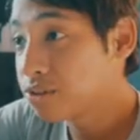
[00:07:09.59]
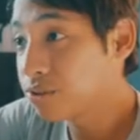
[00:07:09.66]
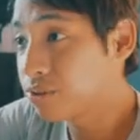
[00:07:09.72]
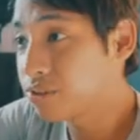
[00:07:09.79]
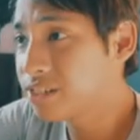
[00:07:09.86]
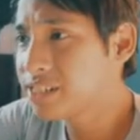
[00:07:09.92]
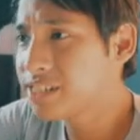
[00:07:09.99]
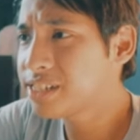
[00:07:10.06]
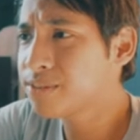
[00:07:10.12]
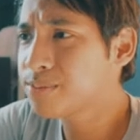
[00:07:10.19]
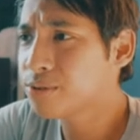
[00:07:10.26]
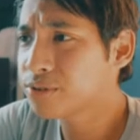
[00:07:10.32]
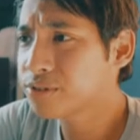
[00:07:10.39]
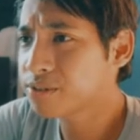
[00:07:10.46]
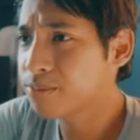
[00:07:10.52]
So this is
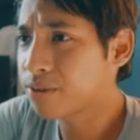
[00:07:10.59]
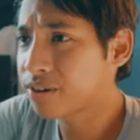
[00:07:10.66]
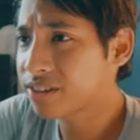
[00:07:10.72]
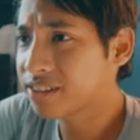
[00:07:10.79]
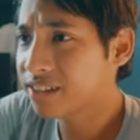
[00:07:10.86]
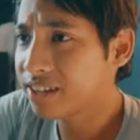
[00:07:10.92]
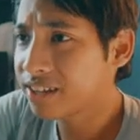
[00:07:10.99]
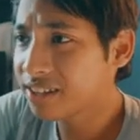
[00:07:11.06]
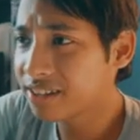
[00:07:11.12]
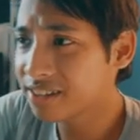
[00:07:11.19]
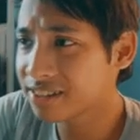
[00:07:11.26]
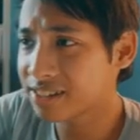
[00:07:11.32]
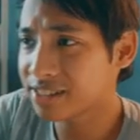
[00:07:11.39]
the most important thing.